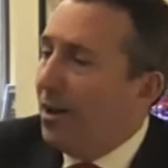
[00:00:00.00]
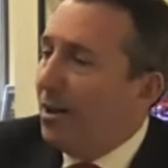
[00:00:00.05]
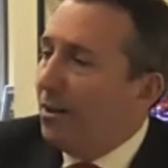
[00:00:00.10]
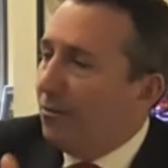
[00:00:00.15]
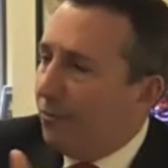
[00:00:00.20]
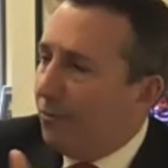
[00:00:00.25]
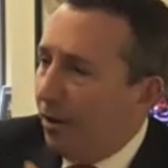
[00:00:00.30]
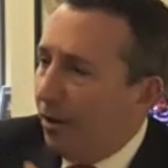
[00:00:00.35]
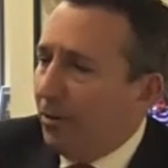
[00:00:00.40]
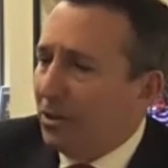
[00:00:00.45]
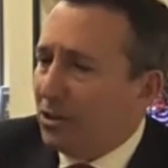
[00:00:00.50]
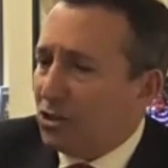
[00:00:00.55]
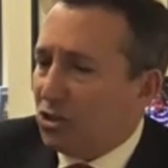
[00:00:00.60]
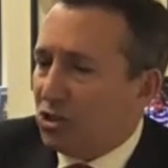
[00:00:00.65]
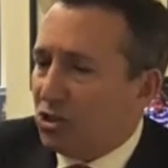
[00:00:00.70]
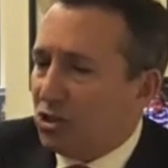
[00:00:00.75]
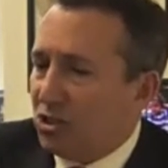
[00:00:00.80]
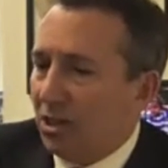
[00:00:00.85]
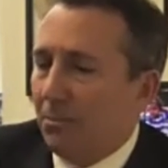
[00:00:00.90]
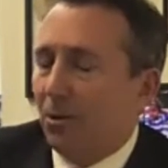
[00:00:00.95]
Very
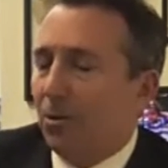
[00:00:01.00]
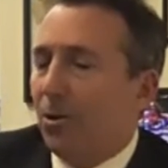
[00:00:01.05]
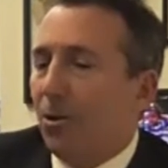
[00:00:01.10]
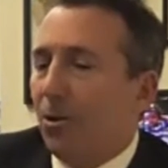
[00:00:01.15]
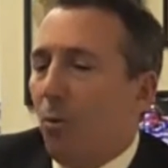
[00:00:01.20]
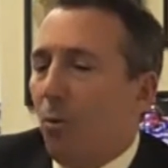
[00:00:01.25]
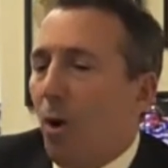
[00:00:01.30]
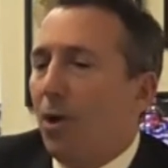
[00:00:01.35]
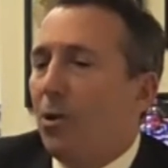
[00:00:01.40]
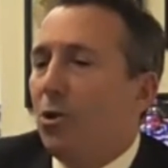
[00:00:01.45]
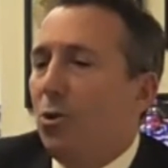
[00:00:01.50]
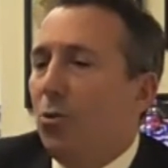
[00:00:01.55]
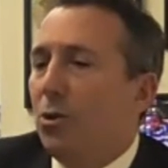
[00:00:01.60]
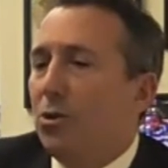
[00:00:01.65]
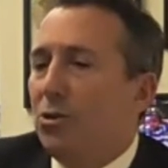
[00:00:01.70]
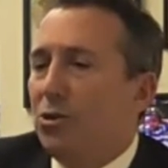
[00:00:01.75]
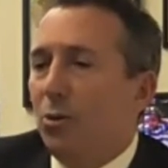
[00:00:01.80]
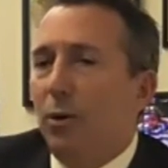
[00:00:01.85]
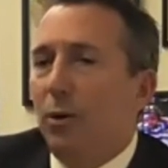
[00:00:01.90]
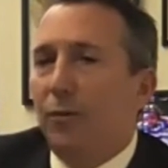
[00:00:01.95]
similar to what you
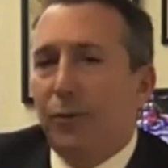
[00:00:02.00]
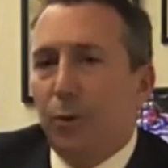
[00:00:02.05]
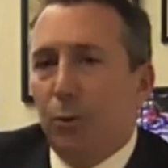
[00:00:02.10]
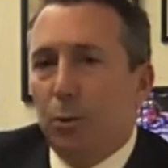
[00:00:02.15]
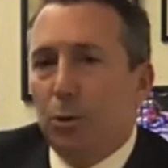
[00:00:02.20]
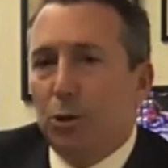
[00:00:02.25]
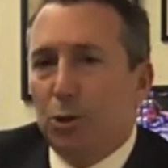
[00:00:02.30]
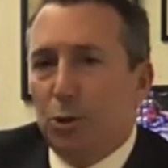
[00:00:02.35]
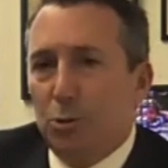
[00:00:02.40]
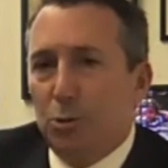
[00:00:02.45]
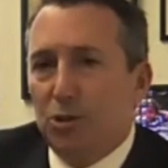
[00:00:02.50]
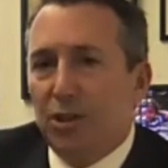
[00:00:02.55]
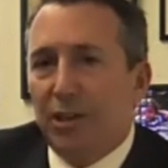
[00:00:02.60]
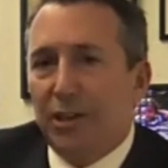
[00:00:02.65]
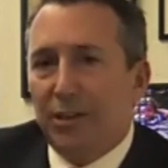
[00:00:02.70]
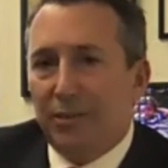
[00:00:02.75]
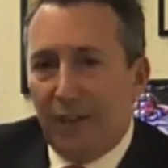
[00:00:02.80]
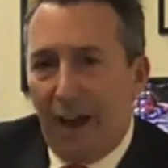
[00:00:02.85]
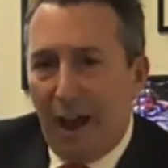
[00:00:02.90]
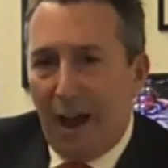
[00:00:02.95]
would do if you were choosing
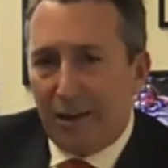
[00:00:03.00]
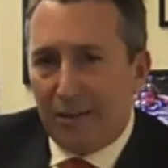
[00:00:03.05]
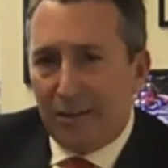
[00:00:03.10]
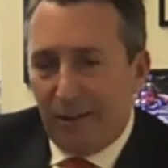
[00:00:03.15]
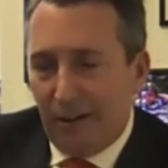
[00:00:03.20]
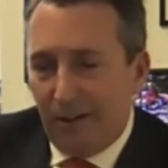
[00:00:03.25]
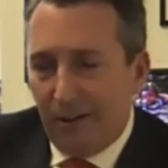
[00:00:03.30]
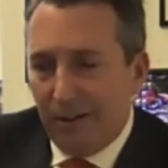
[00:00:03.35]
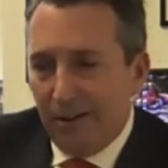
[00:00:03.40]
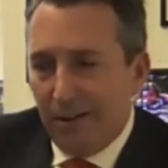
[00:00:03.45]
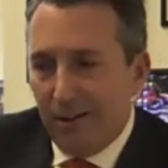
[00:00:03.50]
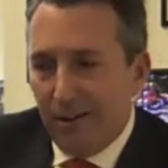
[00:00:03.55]
a doctor